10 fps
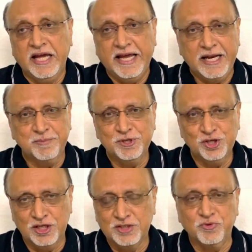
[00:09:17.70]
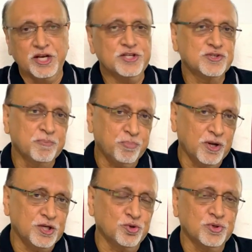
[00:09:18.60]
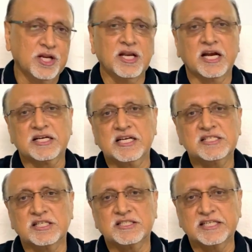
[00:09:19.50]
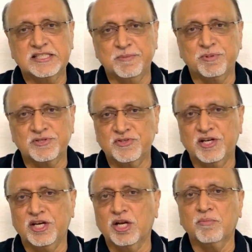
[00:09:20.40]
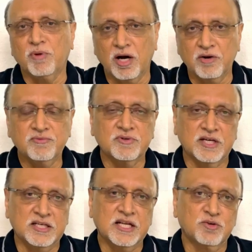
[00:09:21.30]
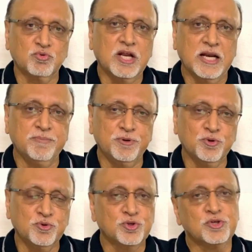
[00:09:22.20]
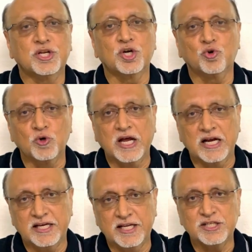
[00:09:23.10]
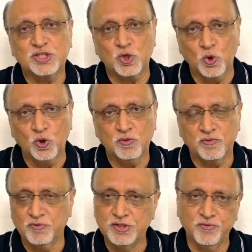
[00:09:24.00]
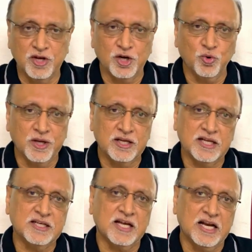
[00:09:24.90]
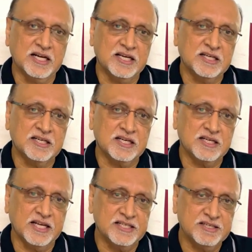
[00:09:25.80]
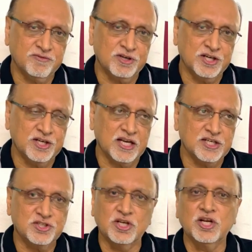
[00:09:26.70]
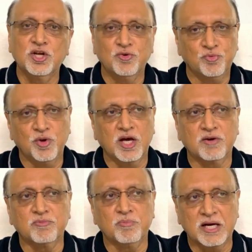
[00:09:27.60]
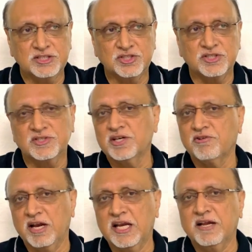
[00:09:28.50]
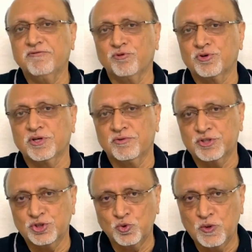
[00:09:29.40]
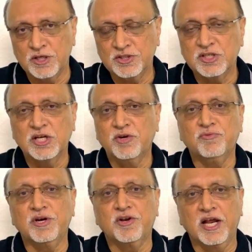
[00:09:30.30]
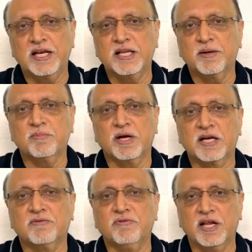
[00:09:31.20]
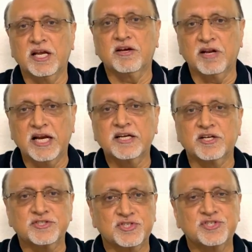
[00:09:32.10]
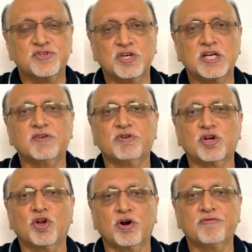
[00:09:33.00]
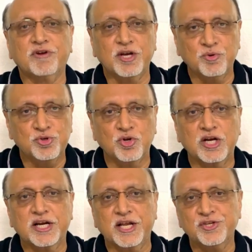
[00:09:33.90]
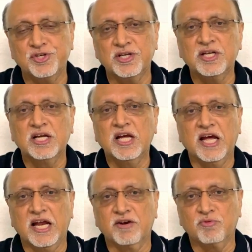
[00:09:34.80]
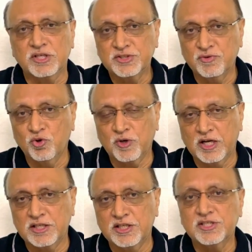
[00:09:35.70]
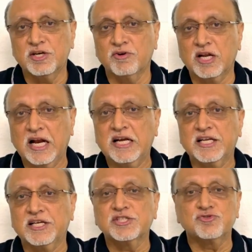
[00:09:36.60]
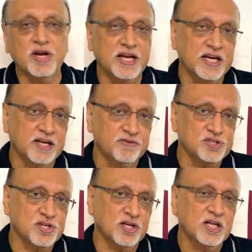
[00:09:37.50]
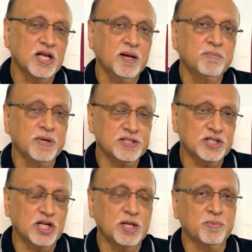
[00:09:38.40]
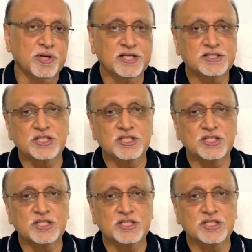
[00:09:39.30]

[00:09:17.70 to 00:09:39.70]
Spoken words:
Admission is very simple. You need at least a 60% and above, and that would help you. You need a good IELTS score, which we are doing in K7 International. We are masters in training for our students. We train them at very great consistently with a lot of individual attention. And once we look at this, our IELTS training division basically brings